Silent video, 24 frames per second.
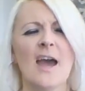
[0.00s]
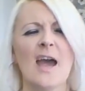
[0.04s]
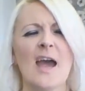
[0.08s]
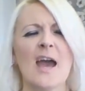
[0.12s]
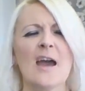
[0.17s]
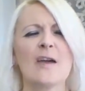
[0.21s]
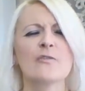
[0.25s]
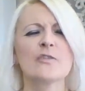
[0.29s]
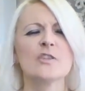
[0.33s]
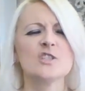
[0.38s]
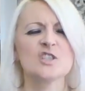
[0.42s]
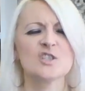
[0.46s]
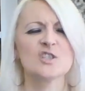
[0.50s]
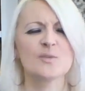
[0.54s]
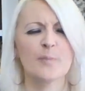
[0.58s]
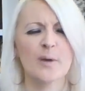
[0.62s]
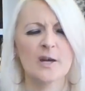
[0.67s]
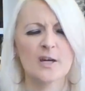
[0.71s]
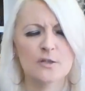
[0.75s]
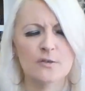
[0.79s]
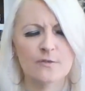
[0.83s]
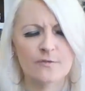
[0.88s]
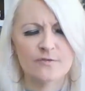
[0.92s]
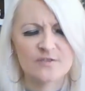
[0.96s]
Every
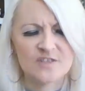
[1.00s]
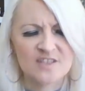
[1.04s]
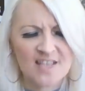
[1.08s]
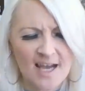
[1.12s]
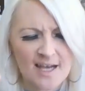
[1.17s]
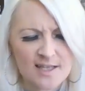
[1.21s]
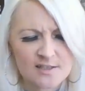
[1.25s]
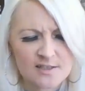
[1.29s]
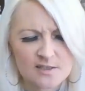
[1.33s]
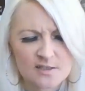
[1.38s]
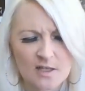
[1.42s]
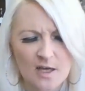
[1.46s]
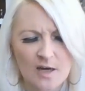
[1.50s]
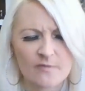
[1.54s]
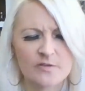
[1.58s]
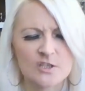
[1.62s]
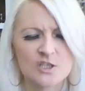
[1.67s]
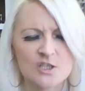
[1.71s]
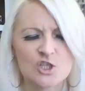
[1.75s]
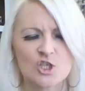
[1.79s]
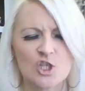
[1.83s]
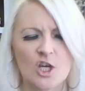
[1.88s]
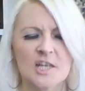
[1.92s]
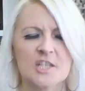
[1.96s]
spirit of debt and
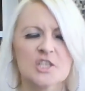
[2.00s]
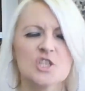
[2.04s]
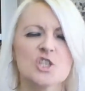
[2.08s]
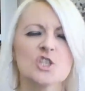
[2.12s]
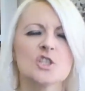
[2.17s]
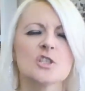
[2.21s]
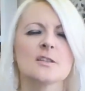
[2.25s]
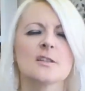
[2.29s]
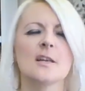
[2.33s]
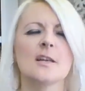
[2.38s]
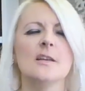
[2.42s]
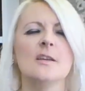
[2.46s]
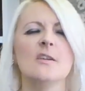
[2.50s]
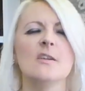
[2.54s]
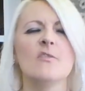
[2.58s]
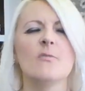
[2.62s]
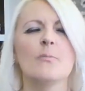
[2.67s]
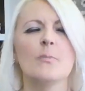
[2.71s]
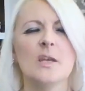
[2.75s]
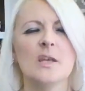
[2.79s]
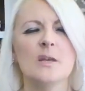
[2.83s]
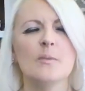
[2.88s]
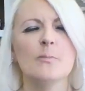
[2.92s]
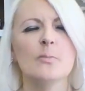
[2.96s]
rejection to
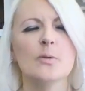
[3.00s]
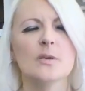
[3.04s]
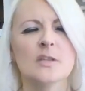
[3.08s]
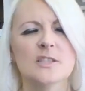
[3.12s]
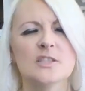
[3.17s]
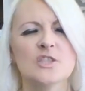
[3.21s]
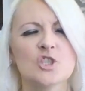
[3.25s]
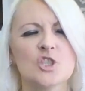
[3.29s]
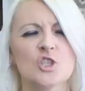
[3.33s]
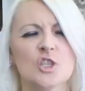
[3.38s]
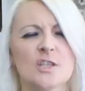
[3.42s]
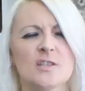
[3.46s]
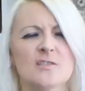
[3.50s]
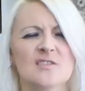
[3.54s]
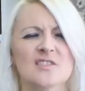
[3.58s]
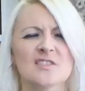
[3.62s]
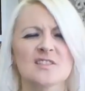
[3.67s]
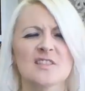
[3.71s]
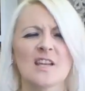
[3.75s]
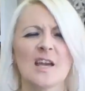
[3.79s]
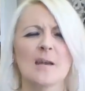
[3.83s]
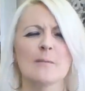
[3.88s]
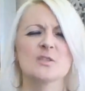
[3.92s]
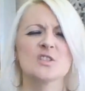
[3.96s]
leave people in
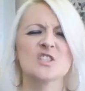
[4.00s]
Jesus' name.